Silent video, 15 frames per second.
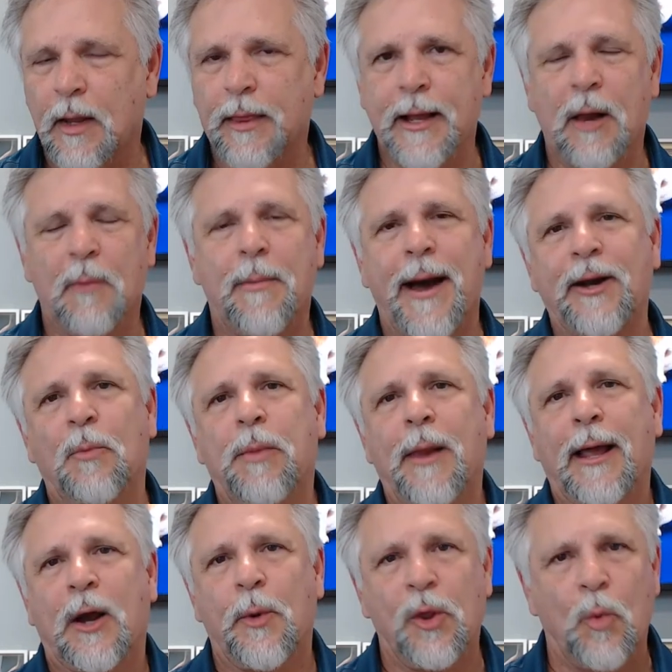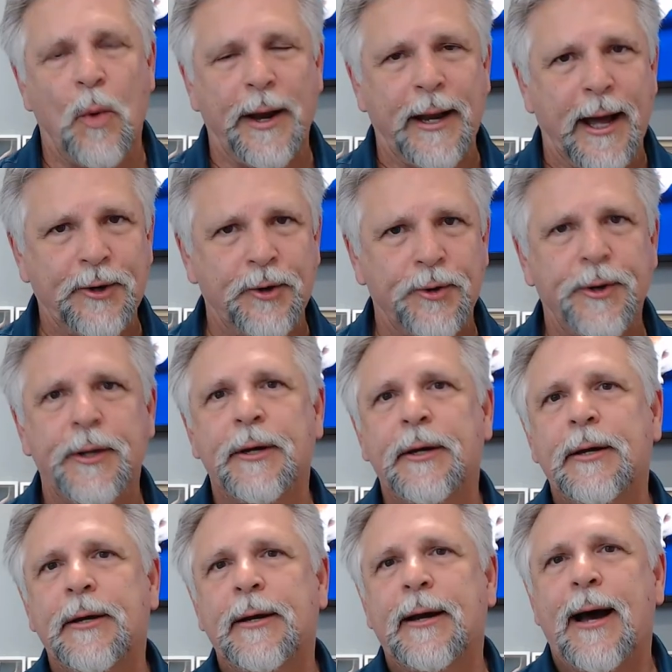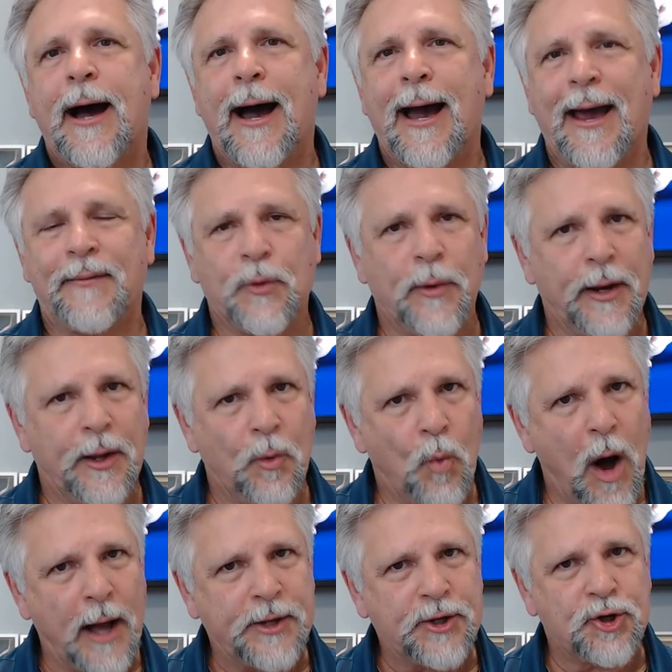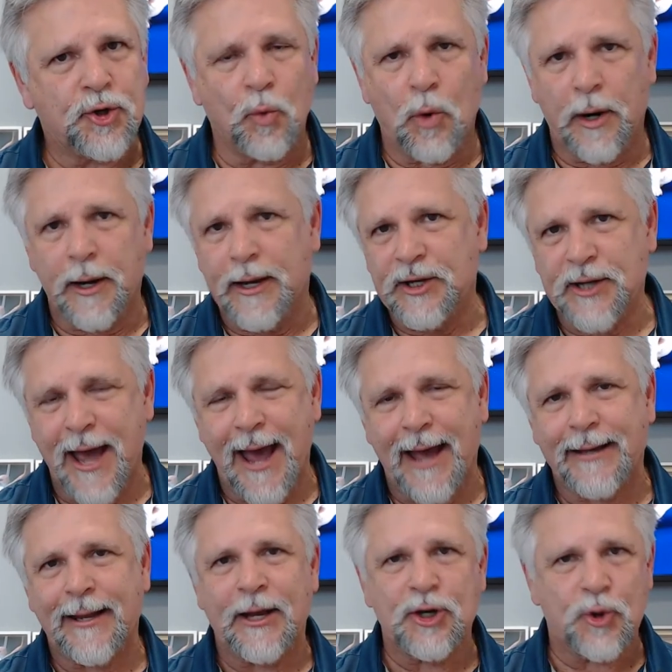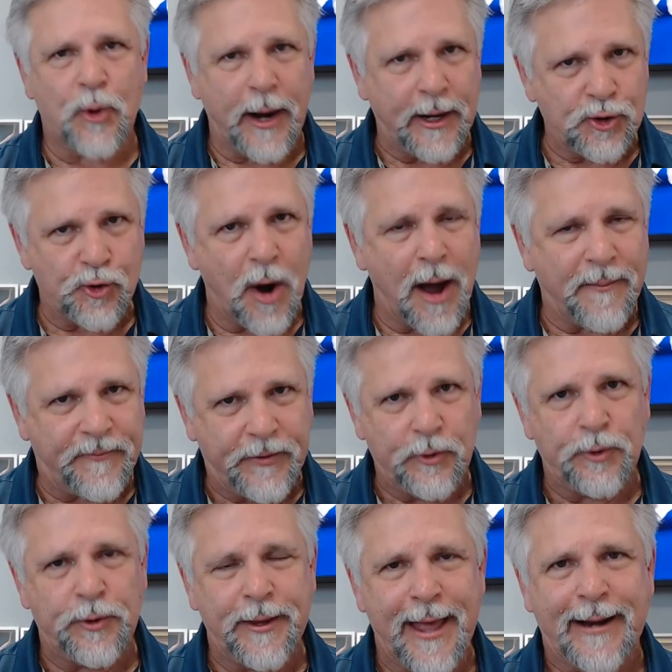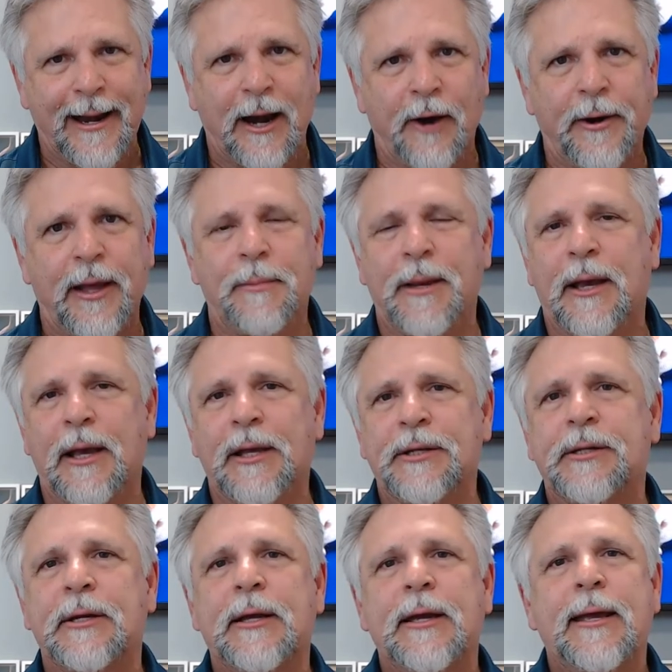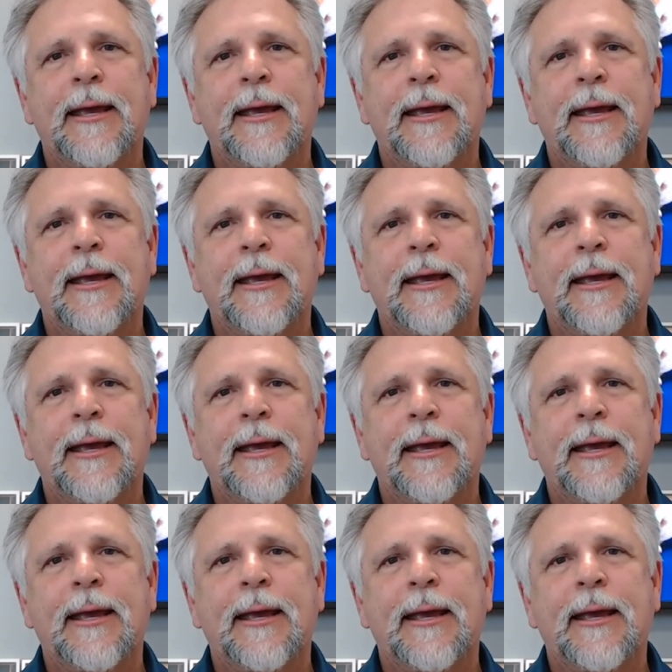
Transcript: the albino pleco in the one hundred. I have to really watch where he's at and try and drop food in that area because